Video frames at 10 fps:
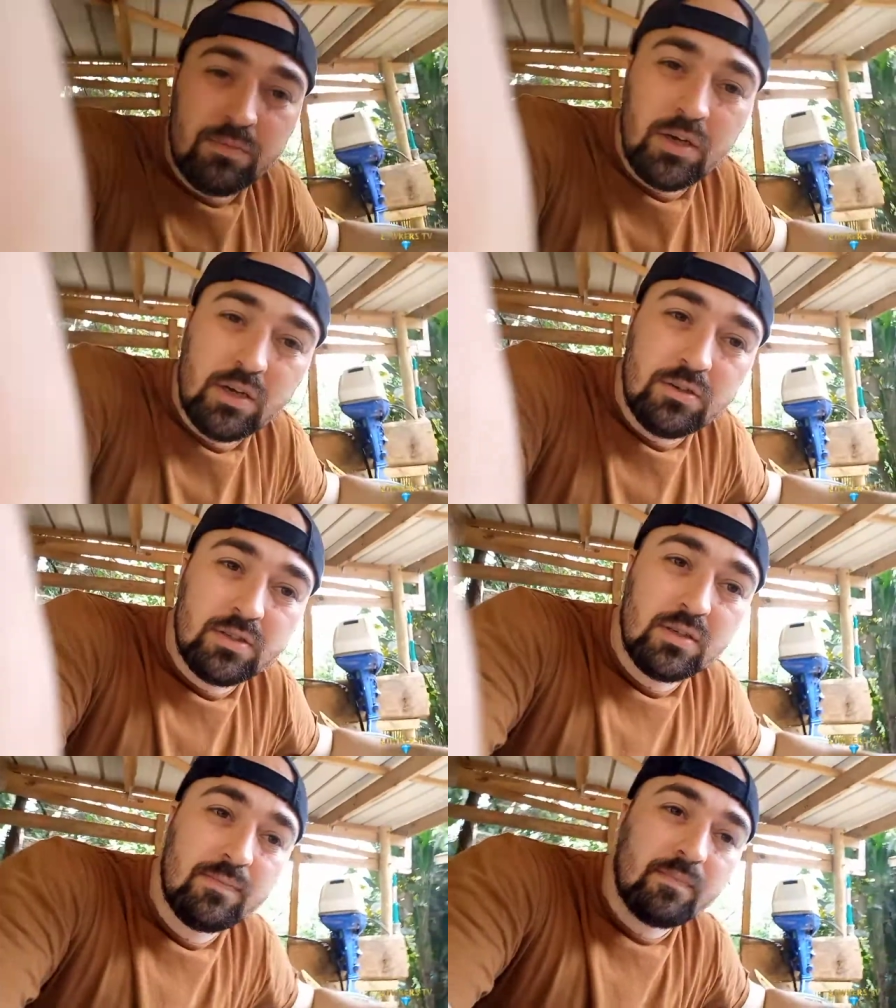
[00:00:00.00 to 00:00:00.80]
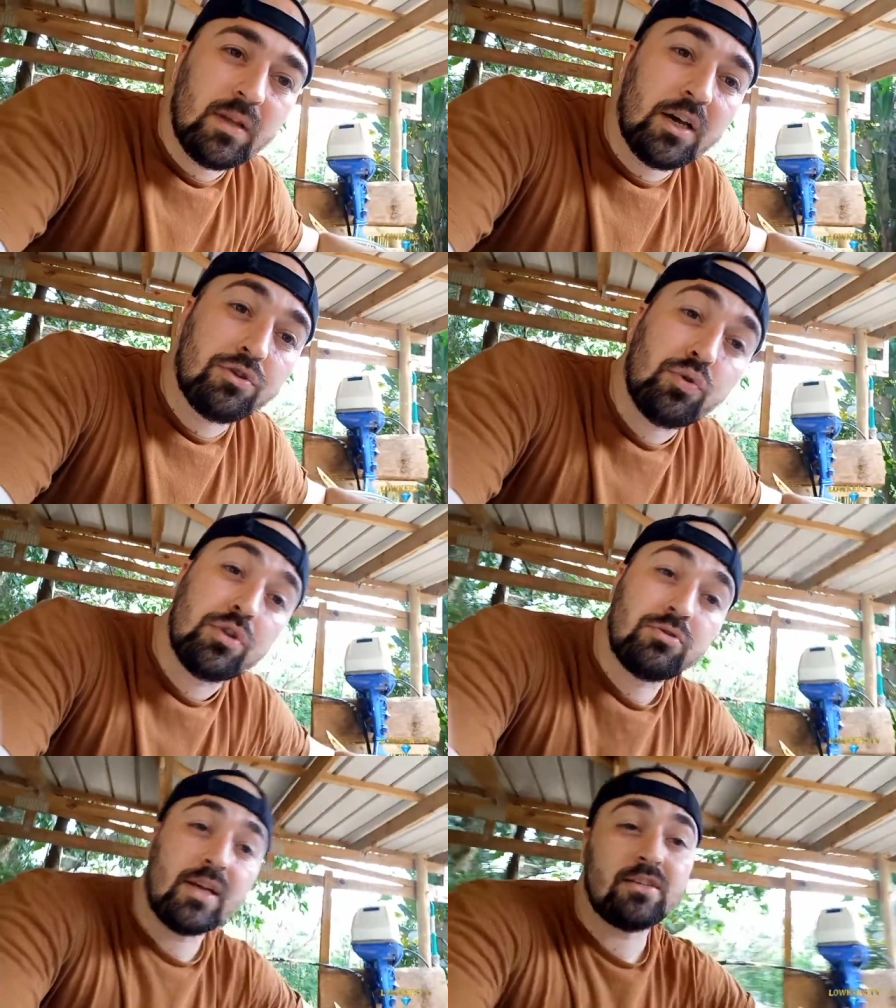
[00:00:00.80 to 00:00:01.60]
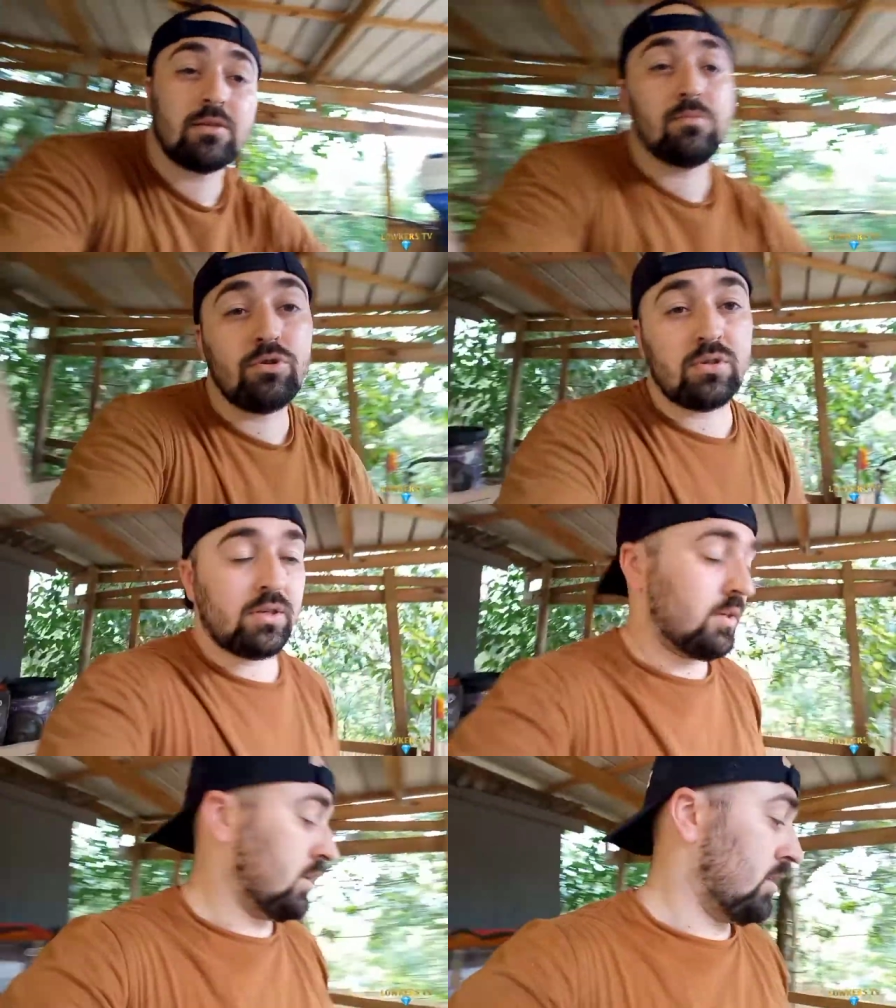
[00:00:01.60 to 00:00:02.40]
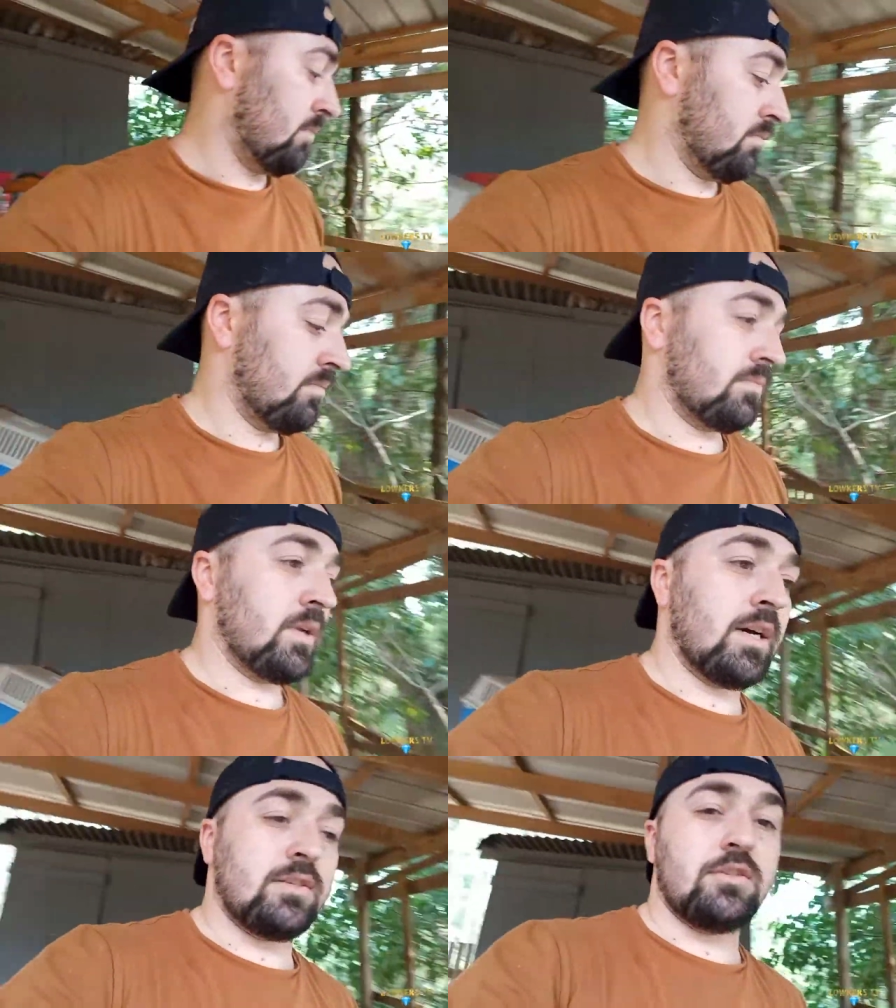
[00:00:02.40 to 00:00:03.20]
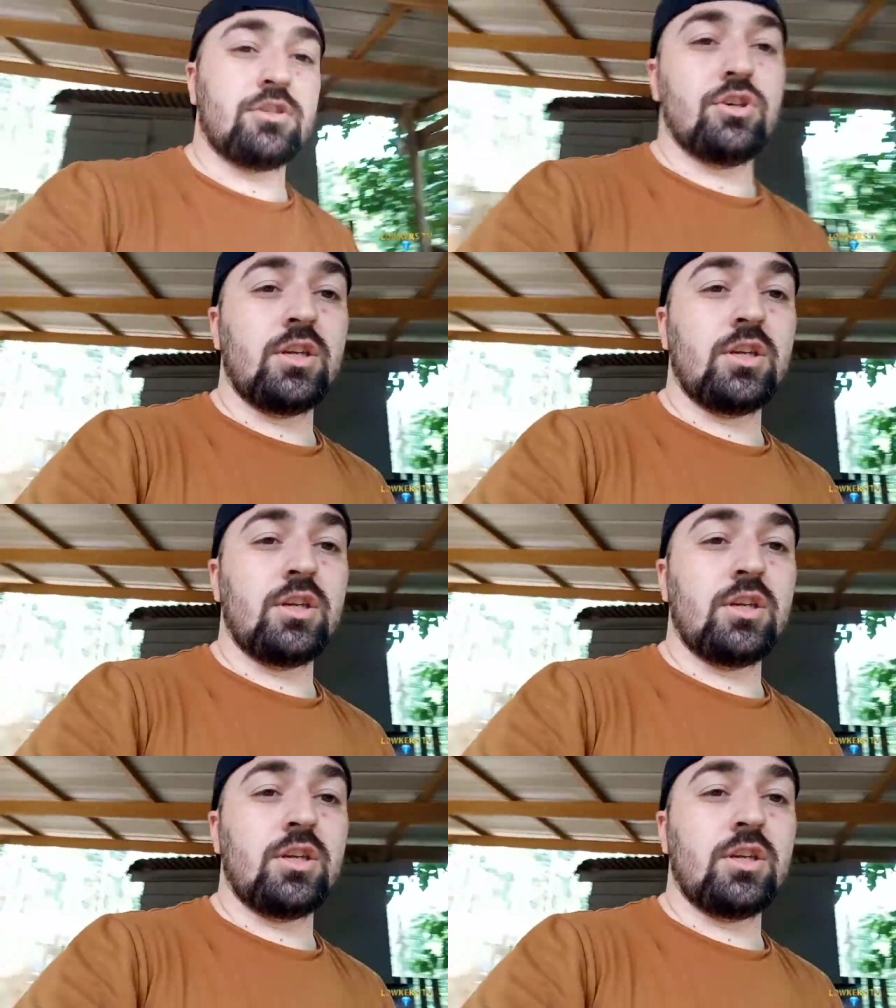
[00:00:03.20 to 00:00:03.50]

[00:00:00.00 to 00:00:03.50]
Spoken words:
goes, I thought the transom looked nice and sturdy,